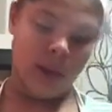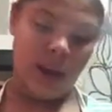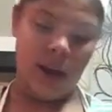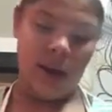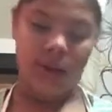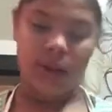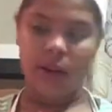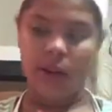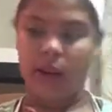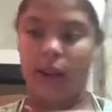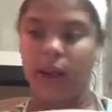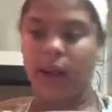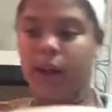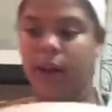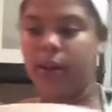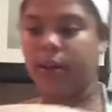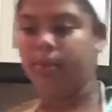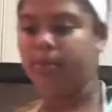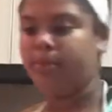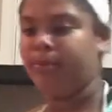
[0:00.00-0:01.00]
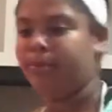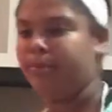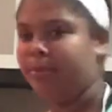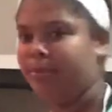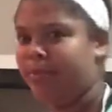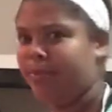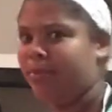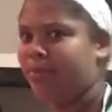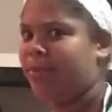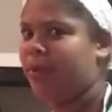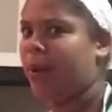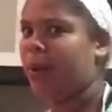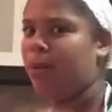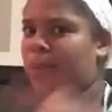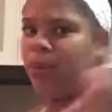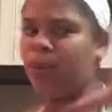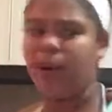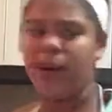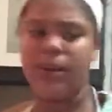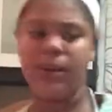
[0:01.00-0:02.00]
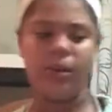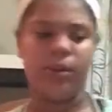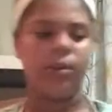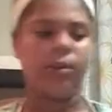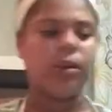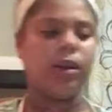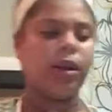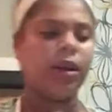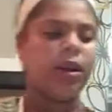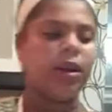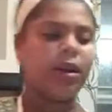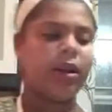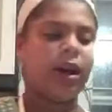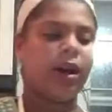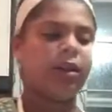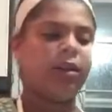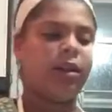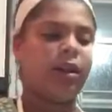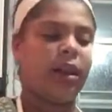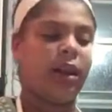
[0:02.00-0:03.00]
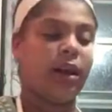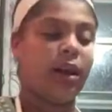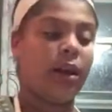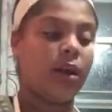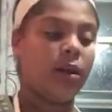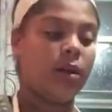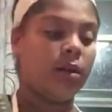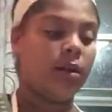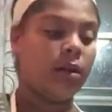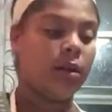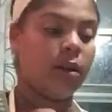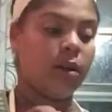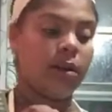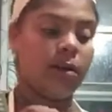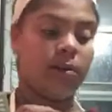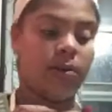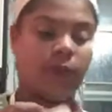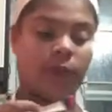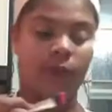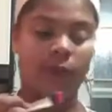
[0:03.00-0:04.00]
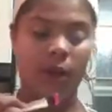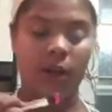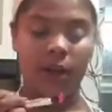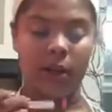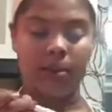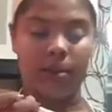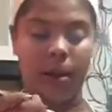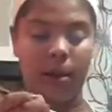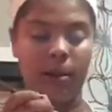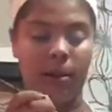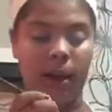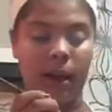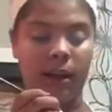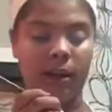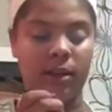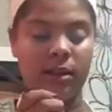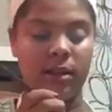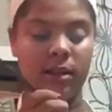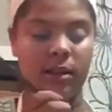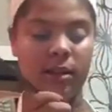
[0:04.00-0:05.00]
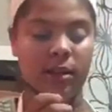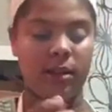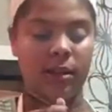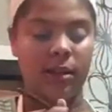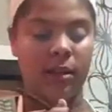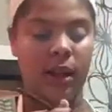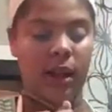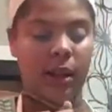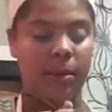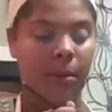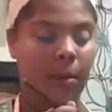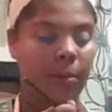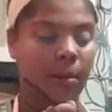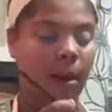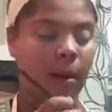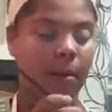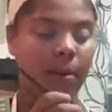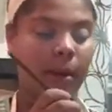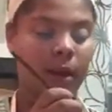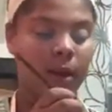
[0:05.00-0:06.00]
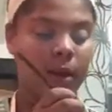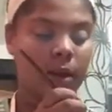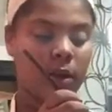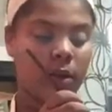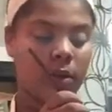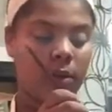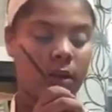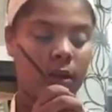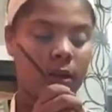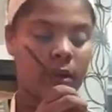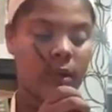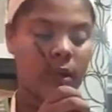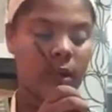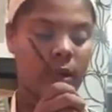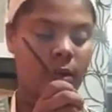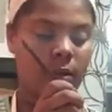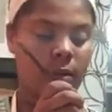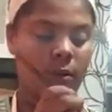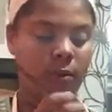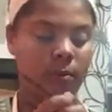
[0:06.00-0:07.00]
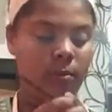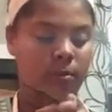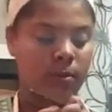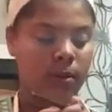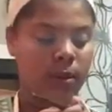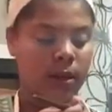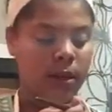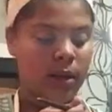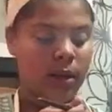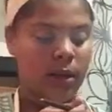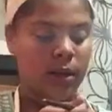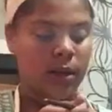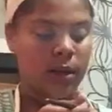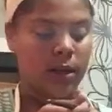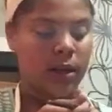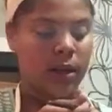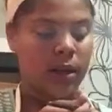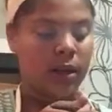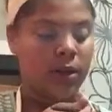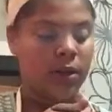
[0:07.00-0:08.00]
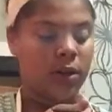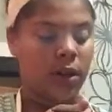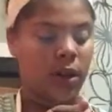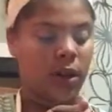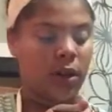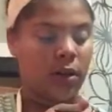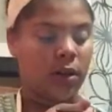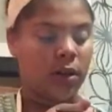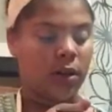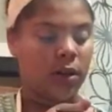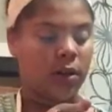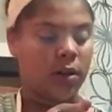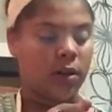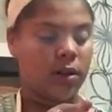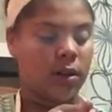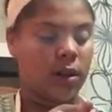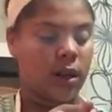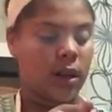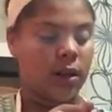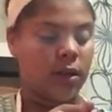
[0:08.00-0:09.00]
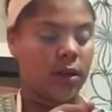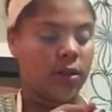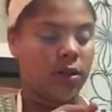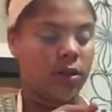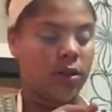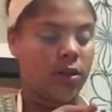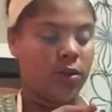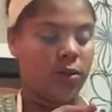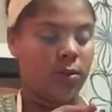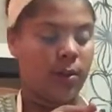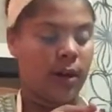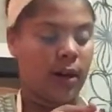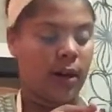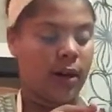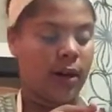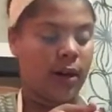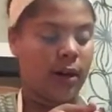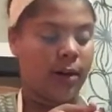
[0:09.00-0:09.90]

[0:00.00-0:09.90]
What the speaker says: now they're like, what do I do? Now they're referring to telling my mom you need to go get your daughter, take her to